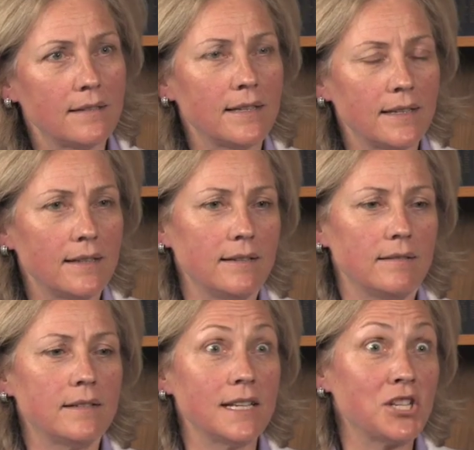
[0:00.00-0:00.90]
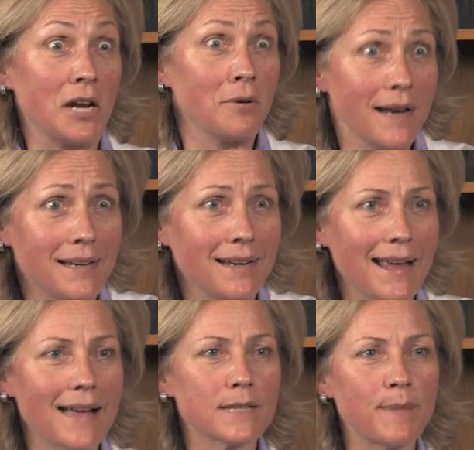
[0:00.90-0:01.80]
the degenerating
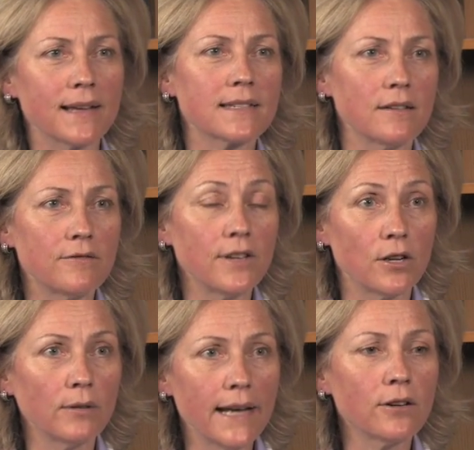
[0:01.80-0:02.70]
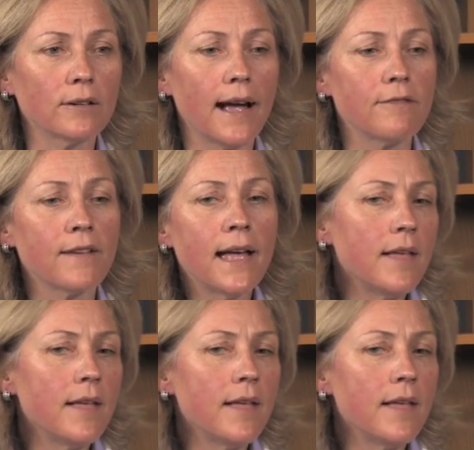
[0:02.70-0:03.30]
aspects of, you know, later life.